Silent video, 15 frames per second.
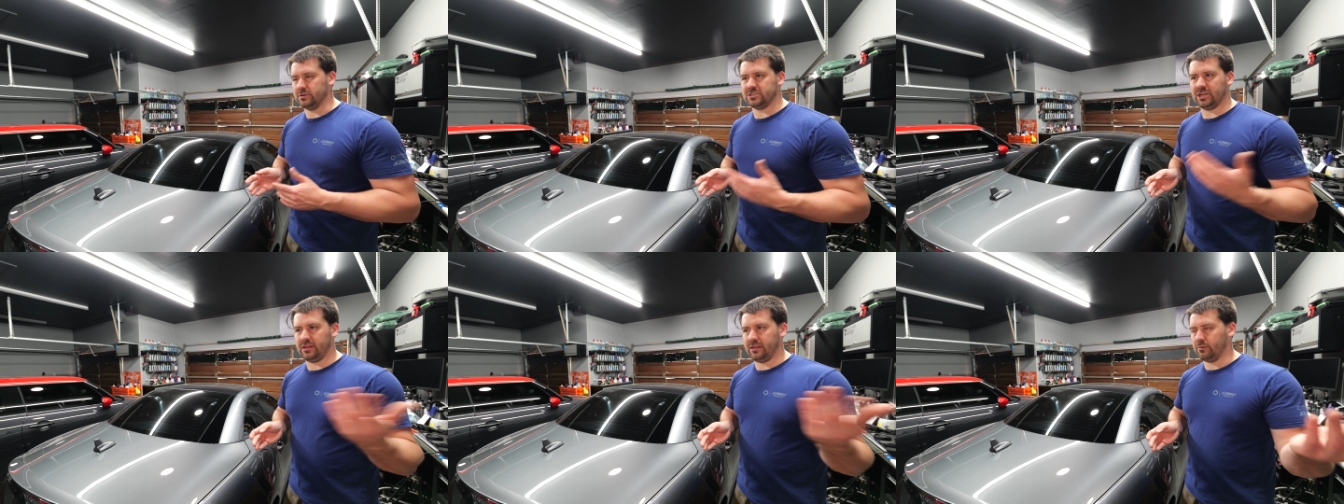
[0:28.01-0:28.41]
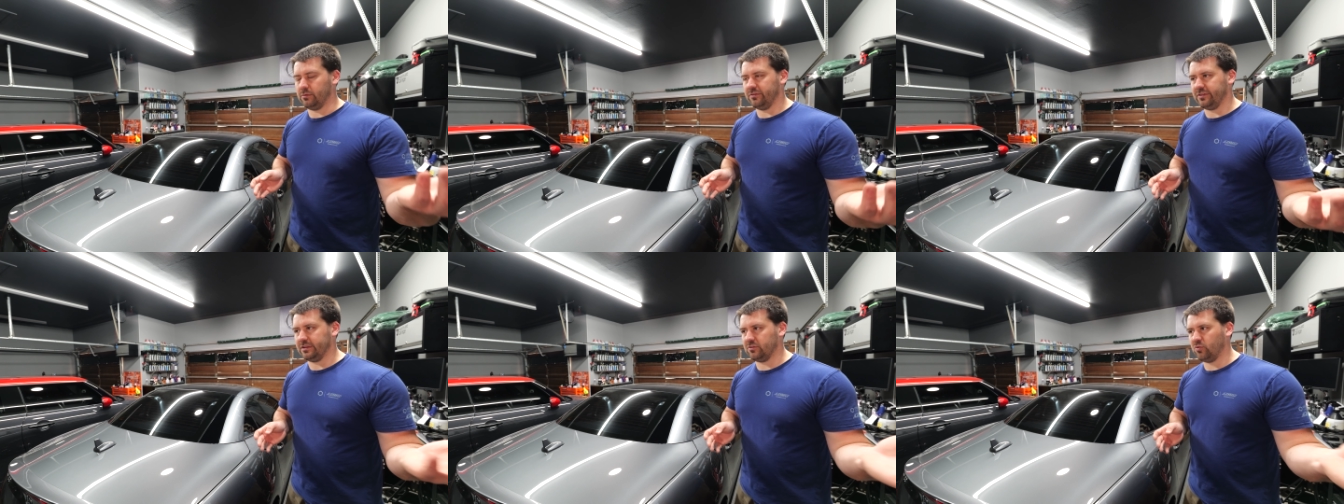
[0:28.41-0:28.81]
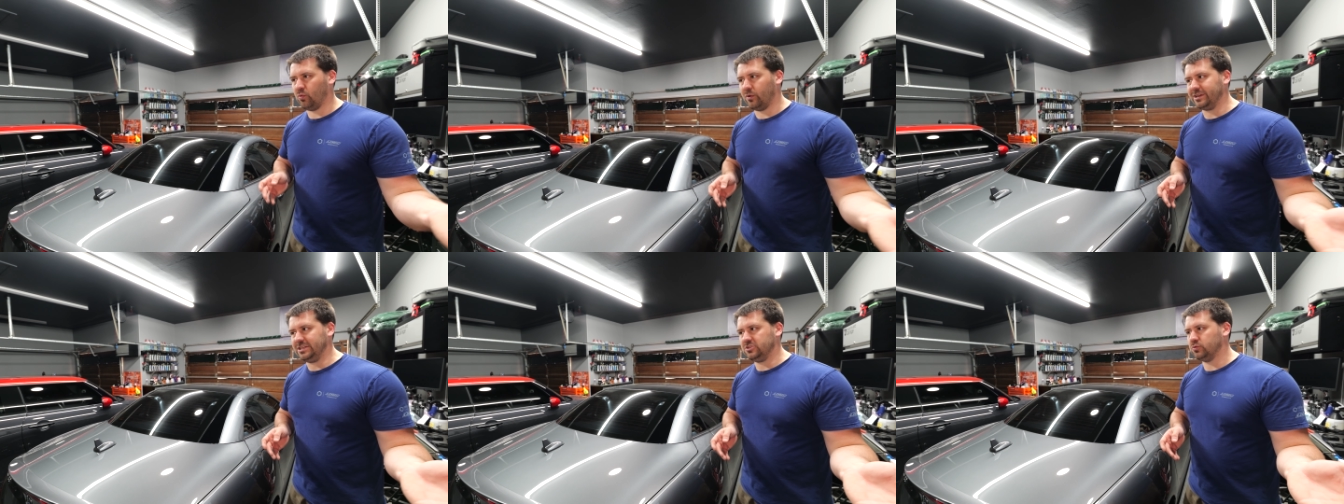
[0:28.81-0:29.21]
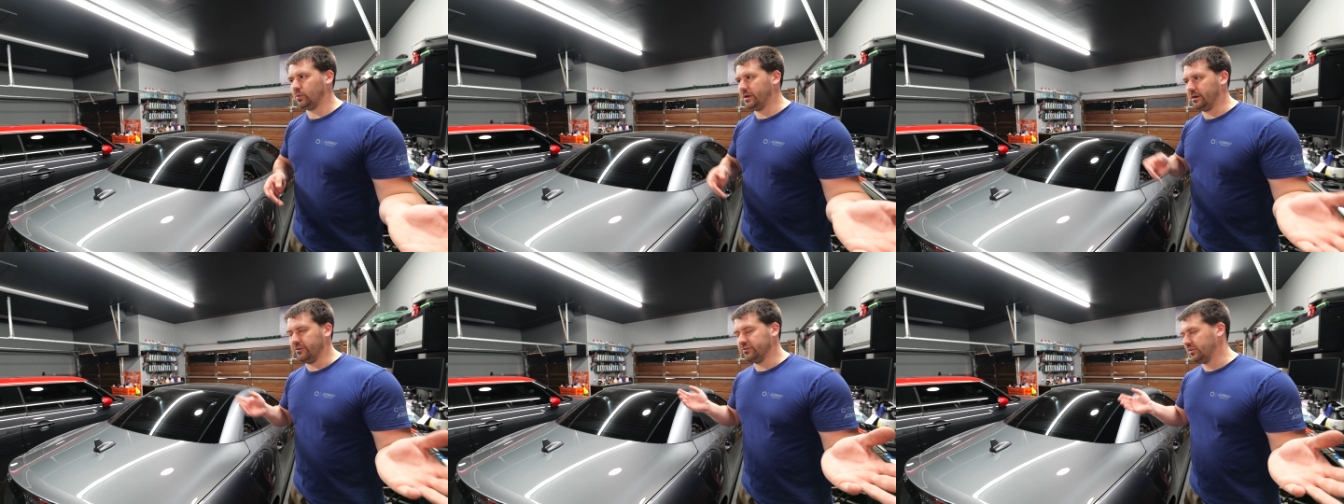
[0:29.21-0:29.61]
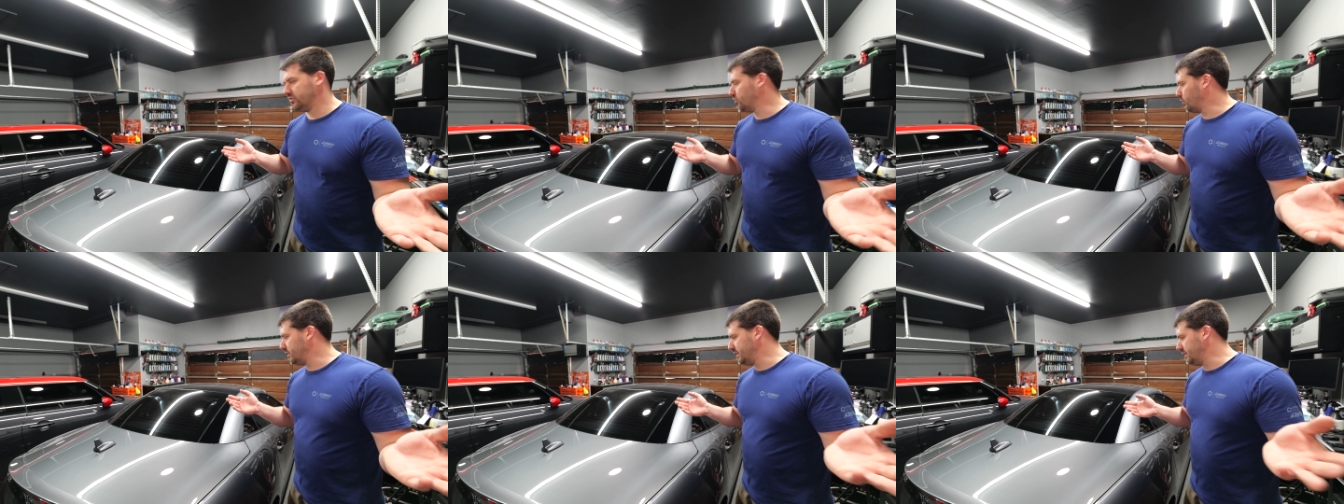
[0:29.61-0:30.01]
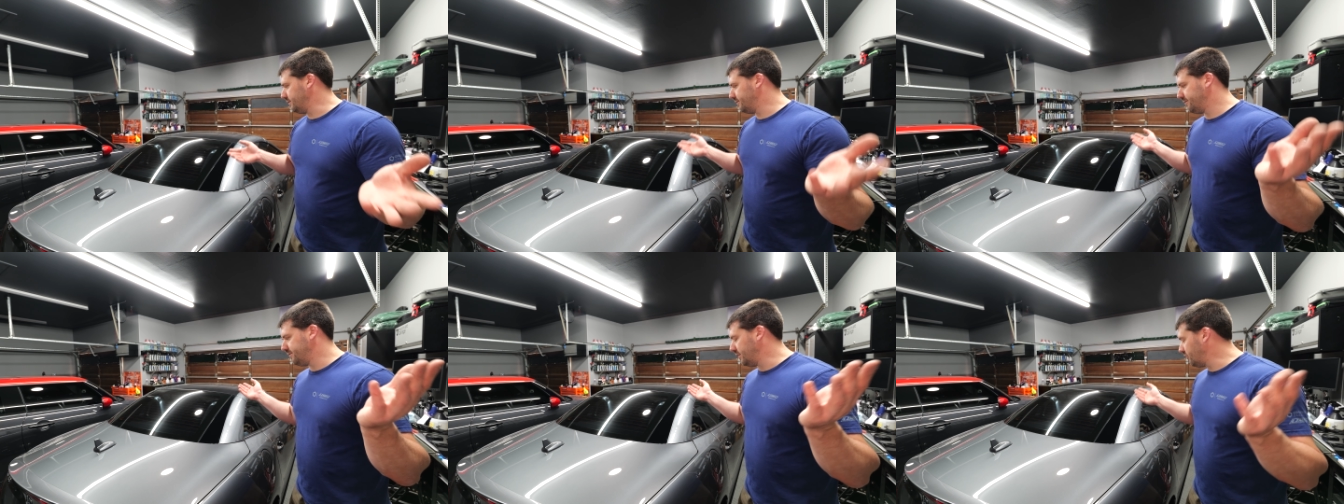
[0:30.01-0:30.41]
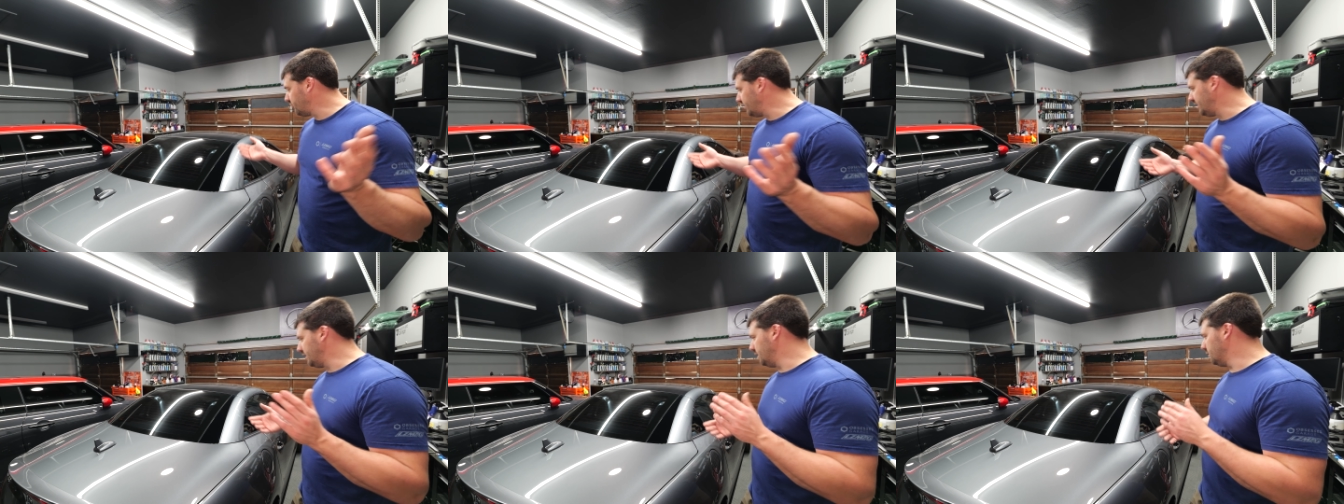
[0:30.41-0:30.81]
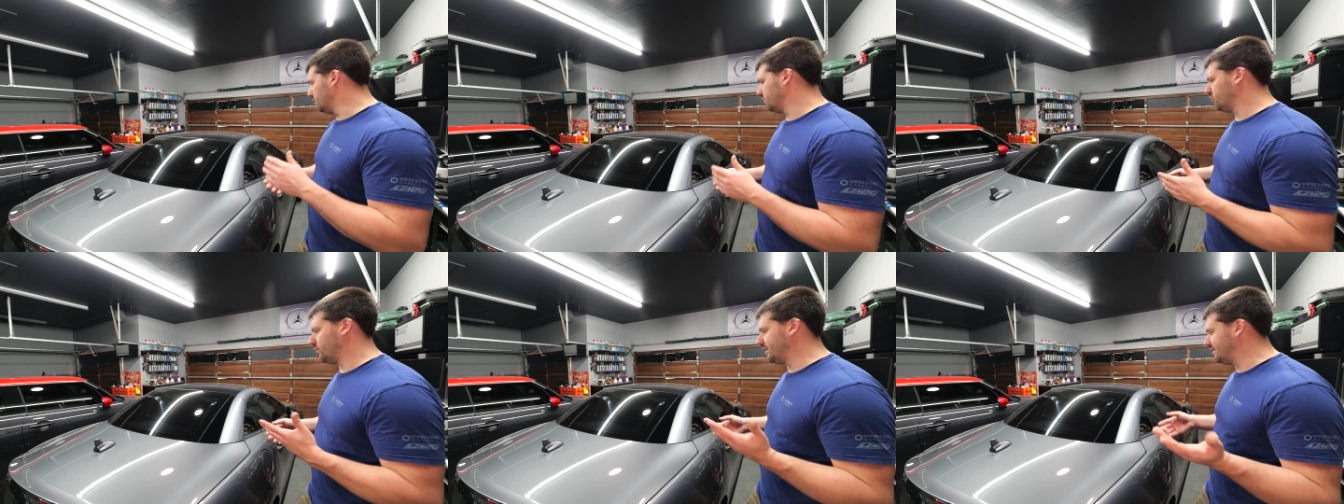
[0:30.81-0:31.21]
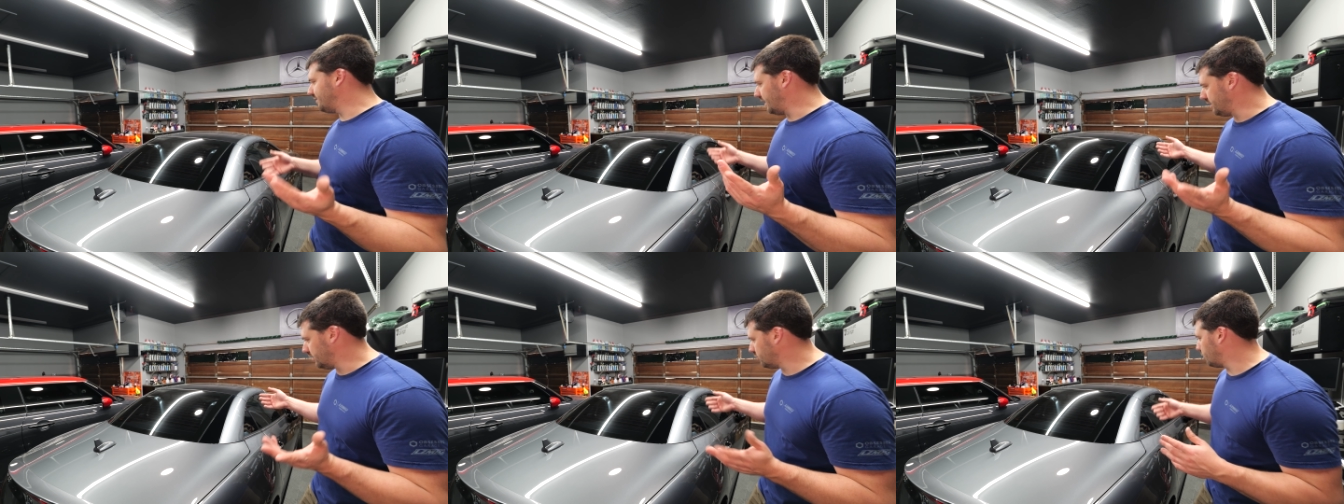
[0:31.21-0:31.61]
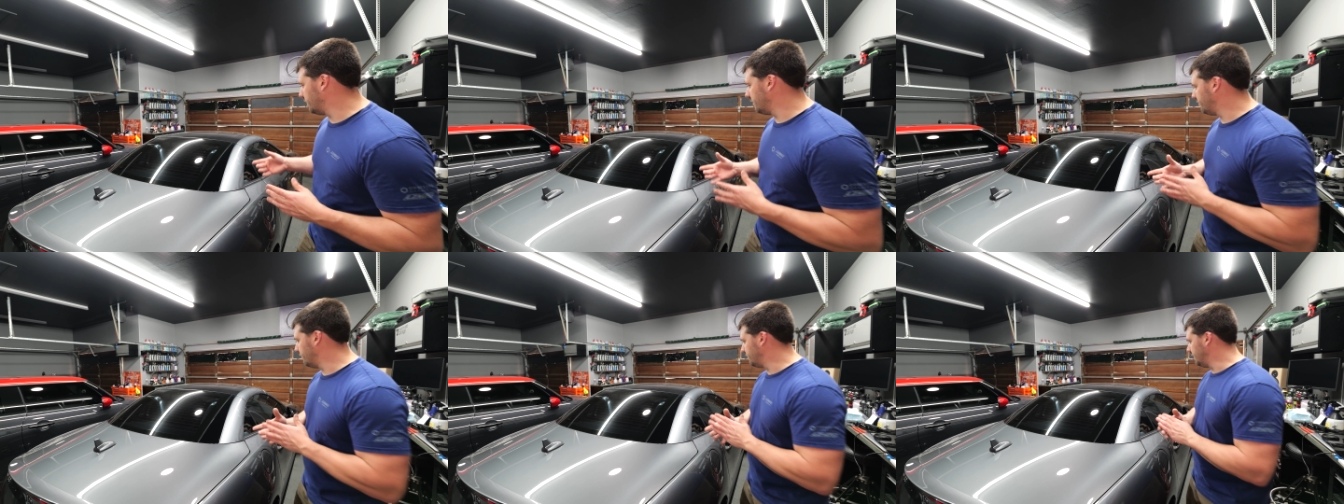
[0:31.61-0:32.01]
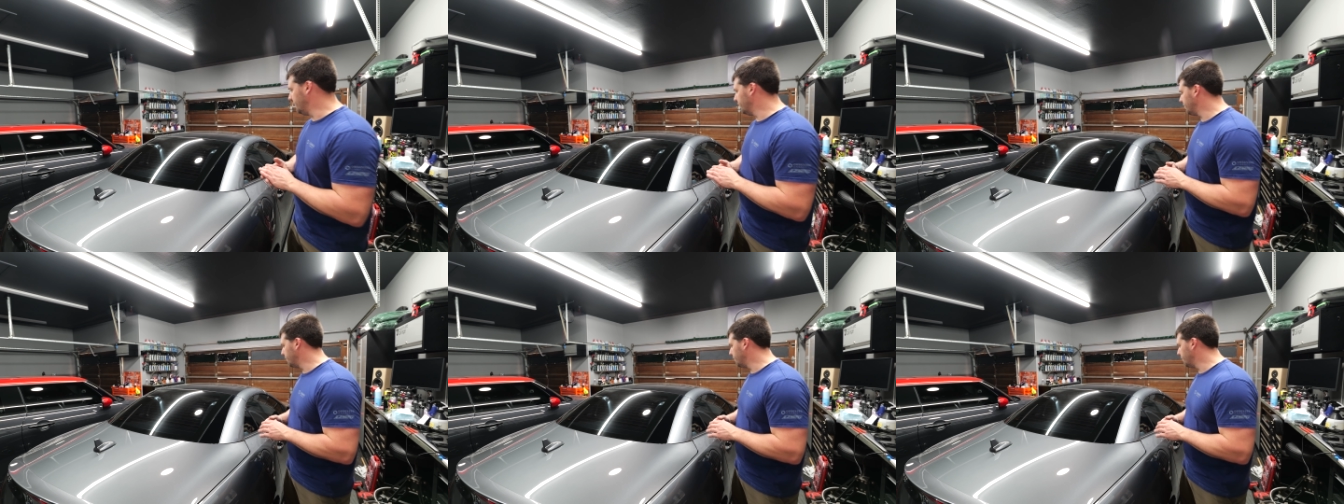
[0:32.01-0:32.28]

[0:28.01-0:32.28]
which I think was like 2012 to 2015 or 2010 to 2015,